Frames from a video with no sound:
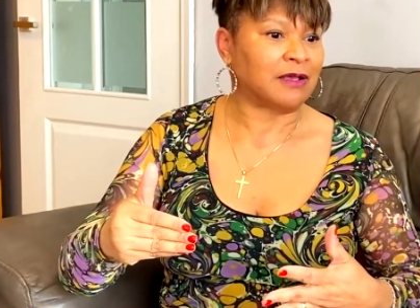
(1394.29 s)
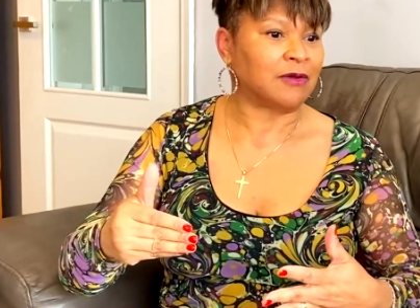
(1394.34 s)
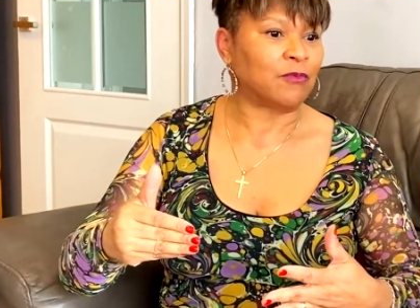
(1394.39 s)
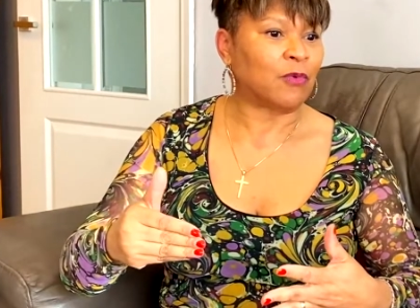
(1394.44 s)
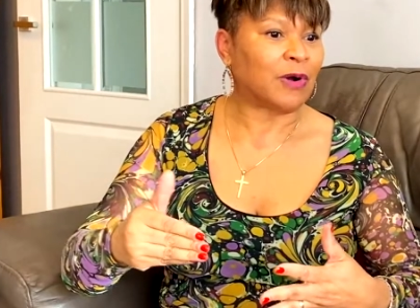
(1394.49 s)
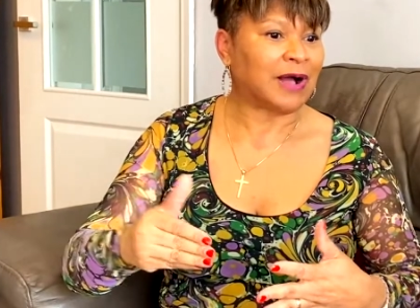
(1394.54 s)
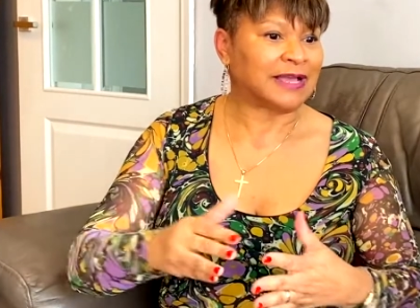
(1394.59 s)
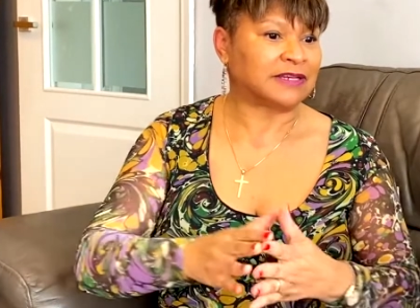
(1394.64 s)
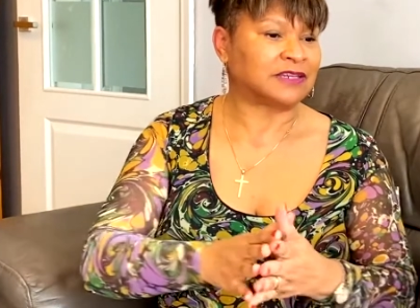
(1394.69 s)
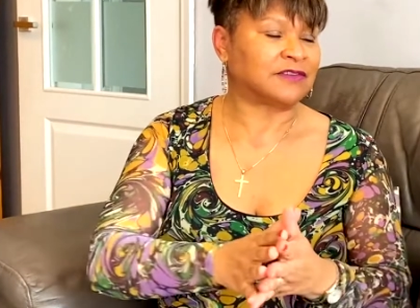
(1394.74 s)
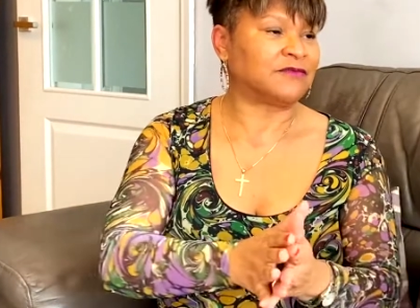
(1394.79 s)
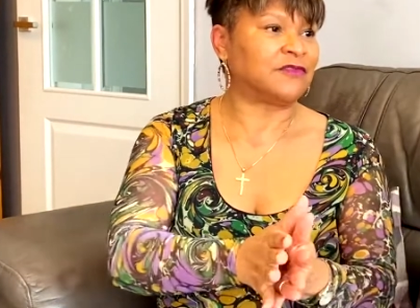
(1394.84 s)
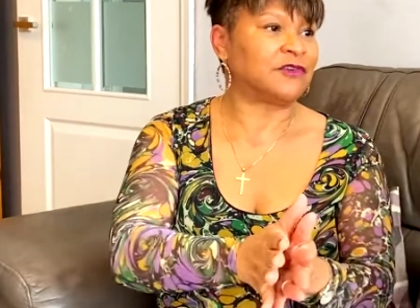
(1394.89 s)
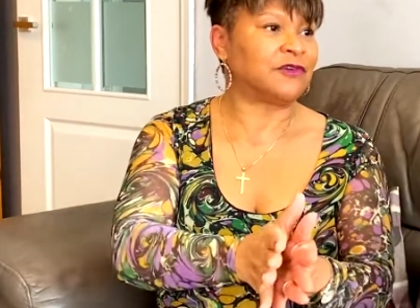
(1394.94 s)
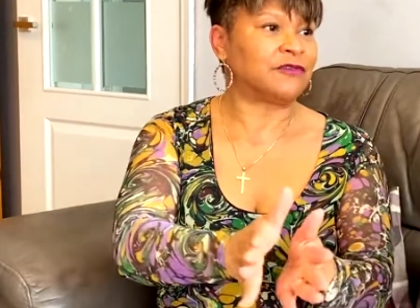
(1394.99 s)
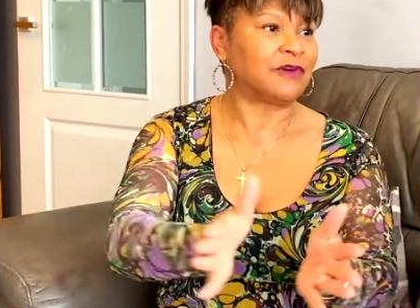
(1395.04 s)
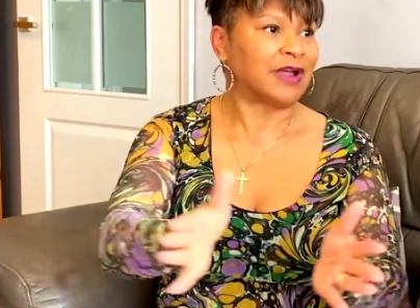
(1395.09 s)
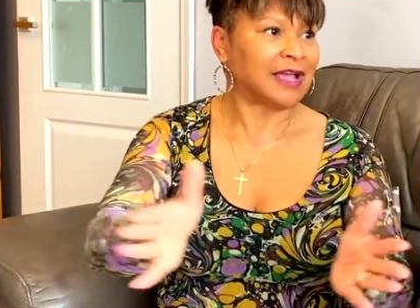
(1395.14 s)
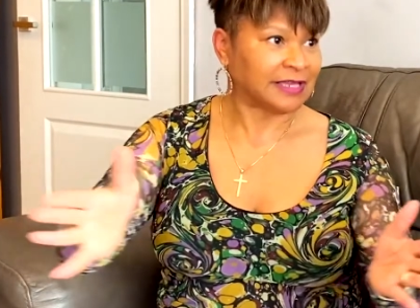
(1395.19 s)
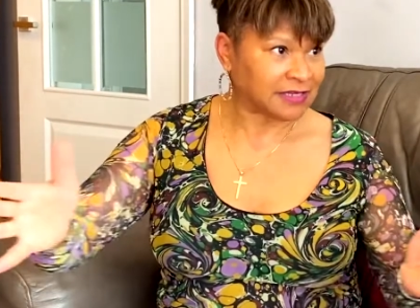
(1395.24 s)
a wider
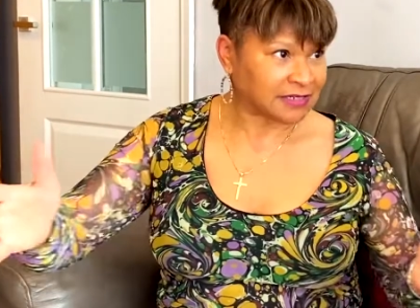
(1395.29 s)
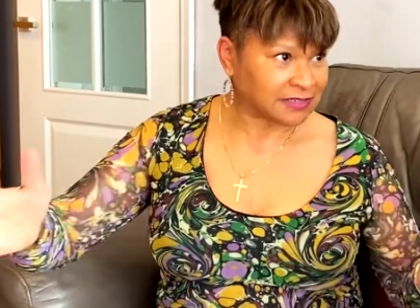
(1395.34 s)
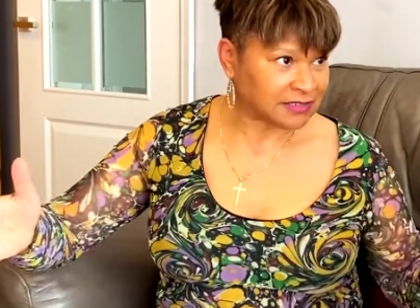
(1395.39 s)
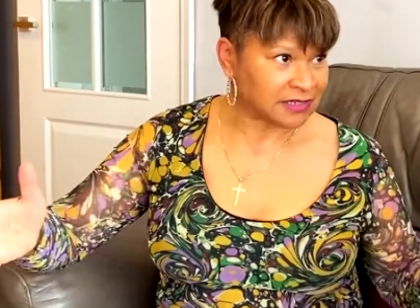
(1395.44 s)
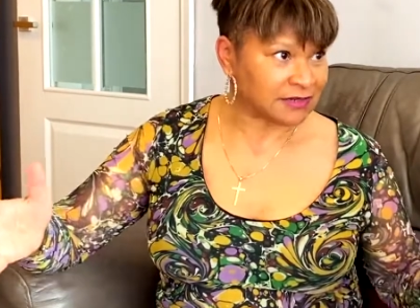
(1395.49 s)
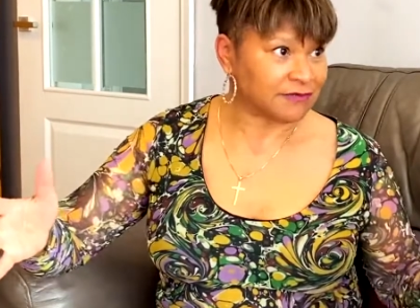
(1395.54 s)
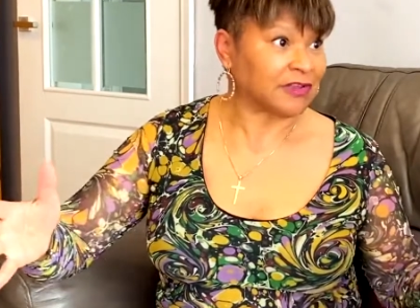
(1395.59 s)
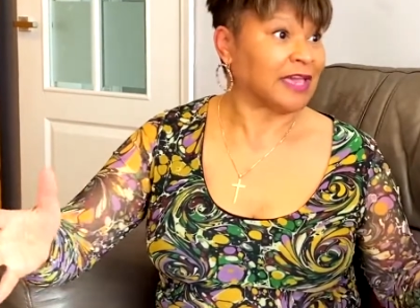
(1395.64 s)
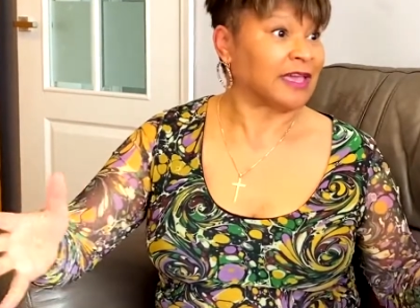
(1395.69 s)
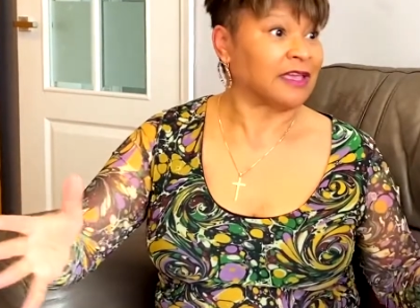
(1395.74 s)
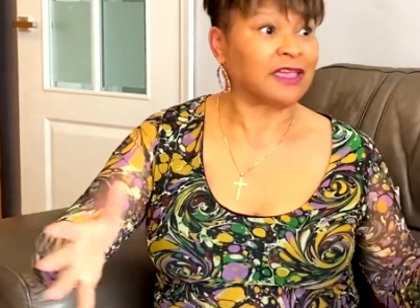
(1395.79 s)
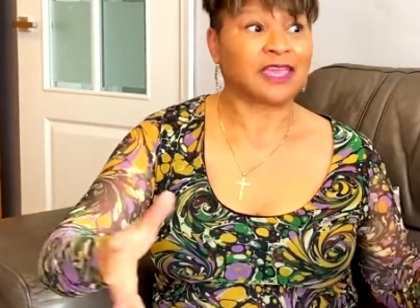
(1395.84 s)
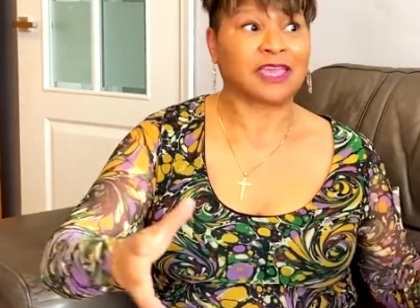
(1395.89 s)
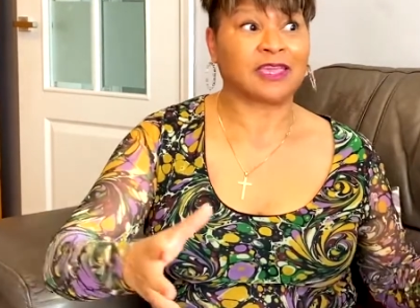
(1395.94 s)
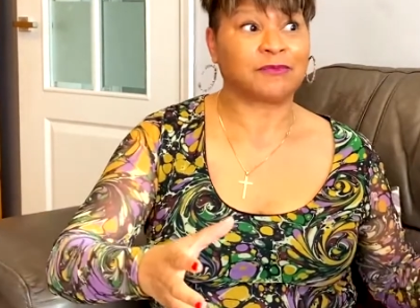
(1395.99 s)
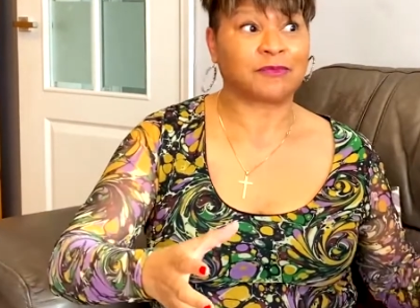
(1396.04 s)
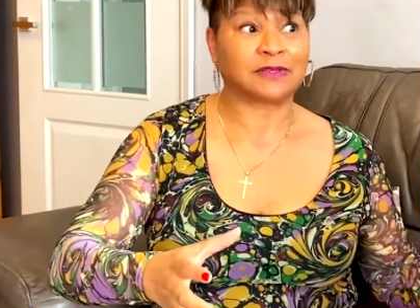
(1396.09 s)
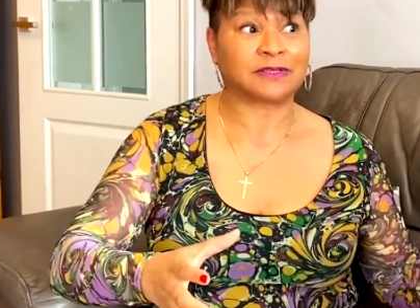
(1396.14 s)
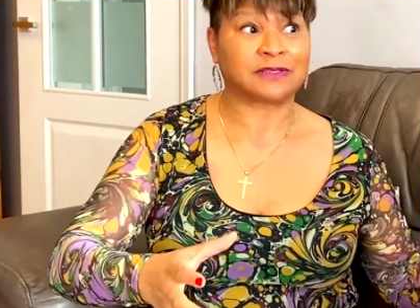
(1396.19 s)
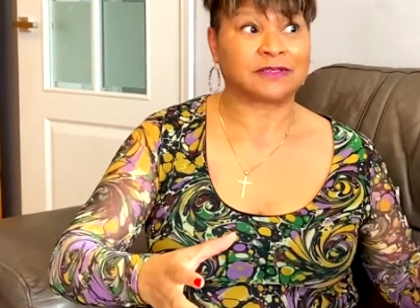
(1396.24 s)
variety of
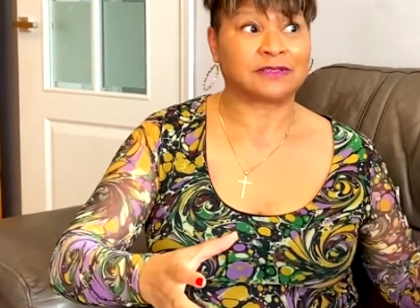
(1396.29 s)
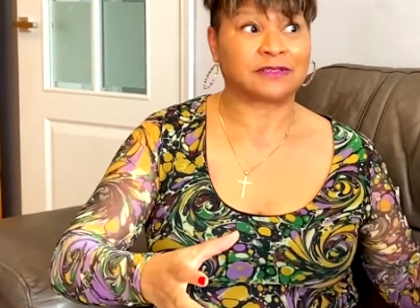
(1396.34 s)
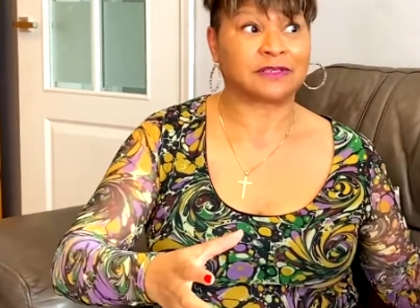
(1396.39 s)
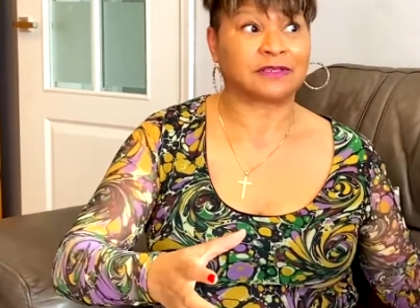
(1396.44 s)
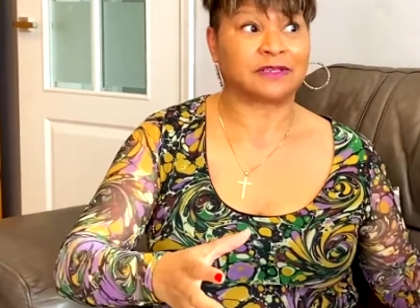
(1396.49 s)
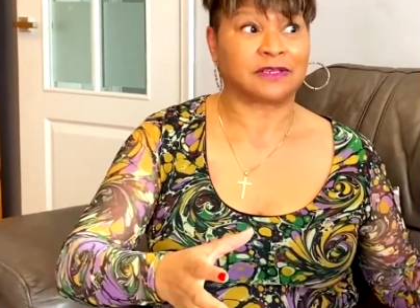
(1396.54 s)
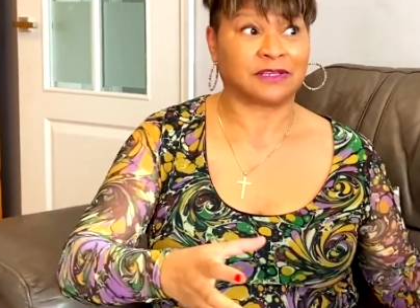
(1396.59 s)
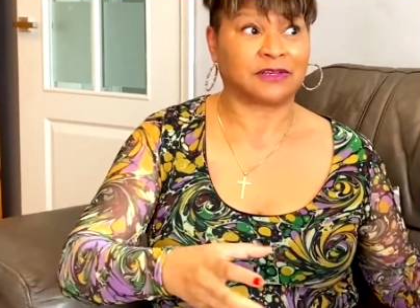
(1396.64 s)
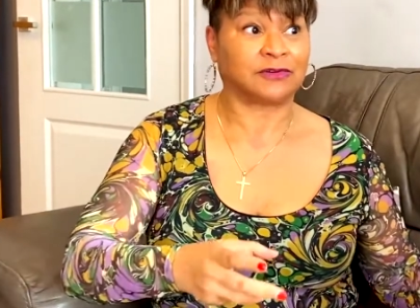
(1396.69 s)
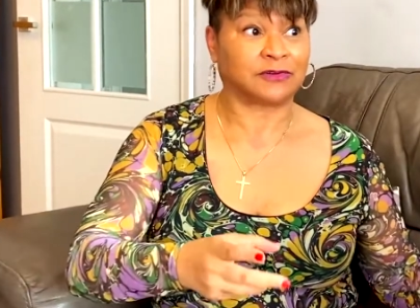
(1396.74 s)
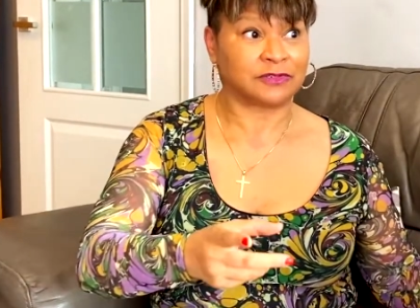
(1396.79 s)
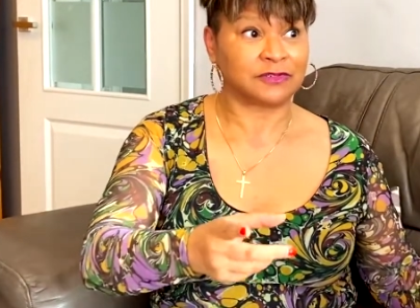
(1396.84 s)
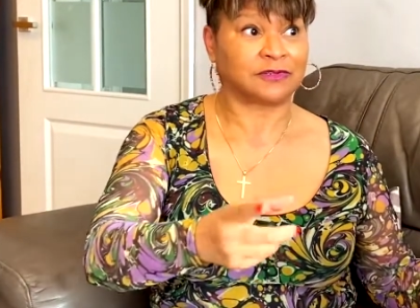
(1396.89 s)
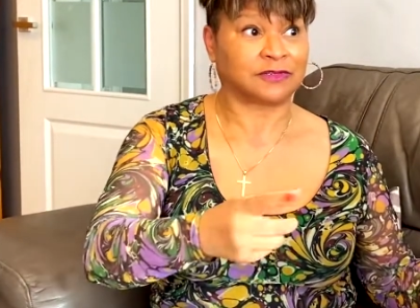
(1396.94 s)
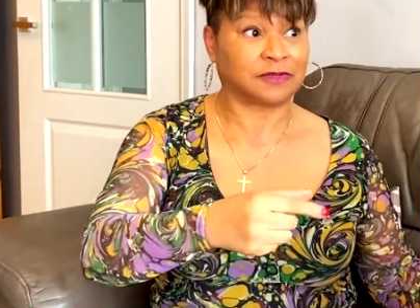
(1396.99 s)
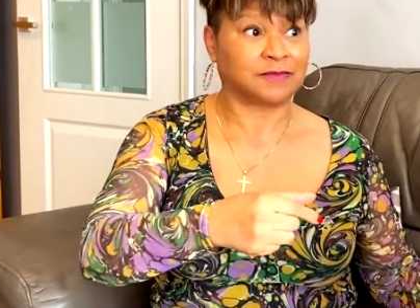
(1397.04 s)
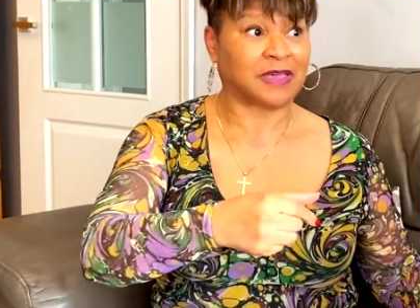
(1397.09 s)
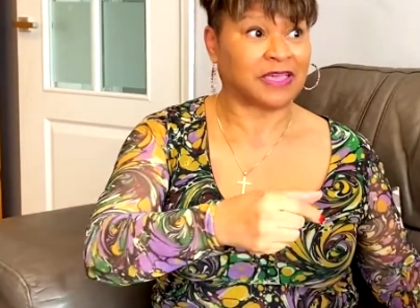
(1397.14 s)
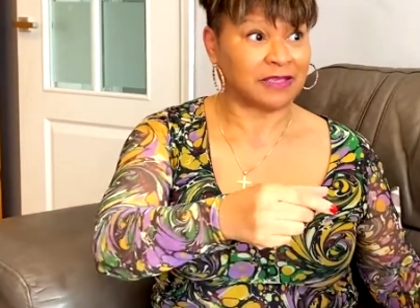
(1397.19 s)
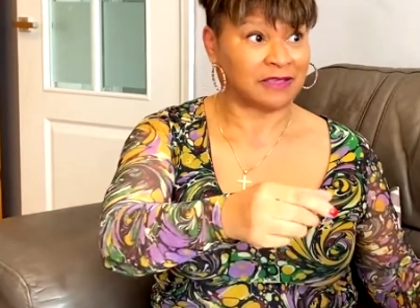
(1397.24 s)
gatekeepers in order
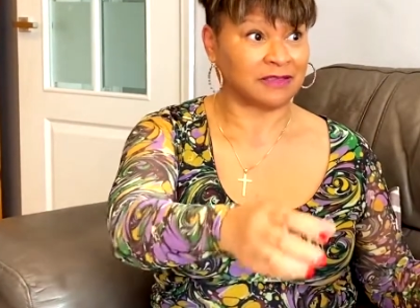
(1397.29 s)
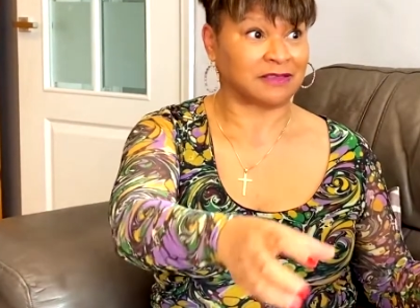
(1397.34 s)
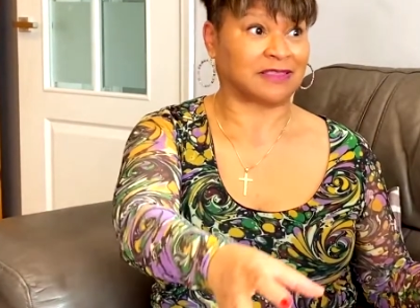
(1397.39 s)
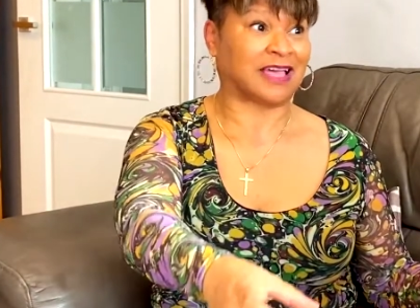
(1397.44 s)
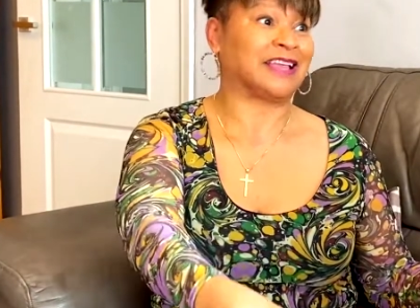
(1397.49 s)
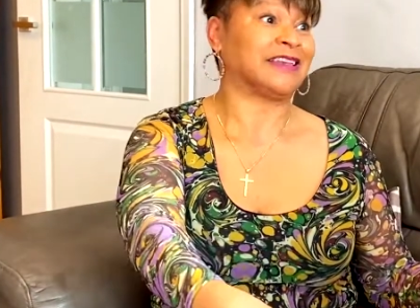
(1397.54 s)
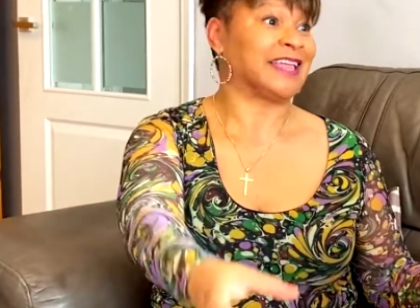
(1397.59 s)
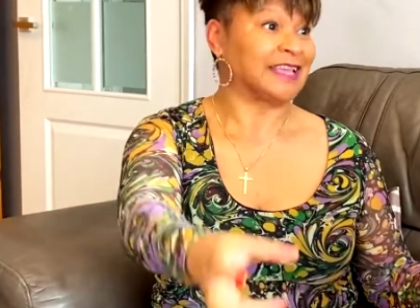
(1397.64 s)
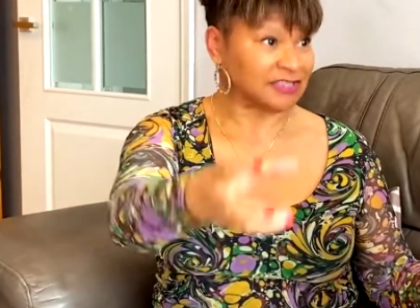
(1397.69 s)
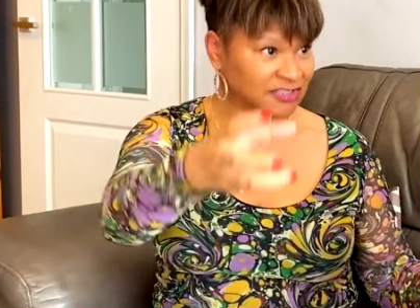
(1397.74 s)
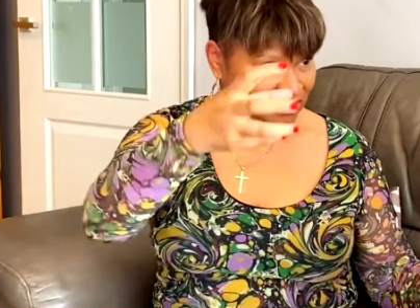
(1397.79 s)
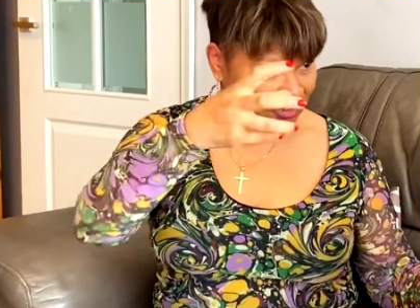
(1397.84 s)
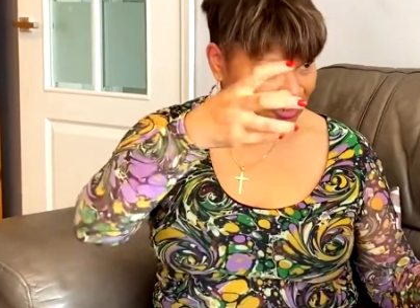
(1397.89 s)
to make that next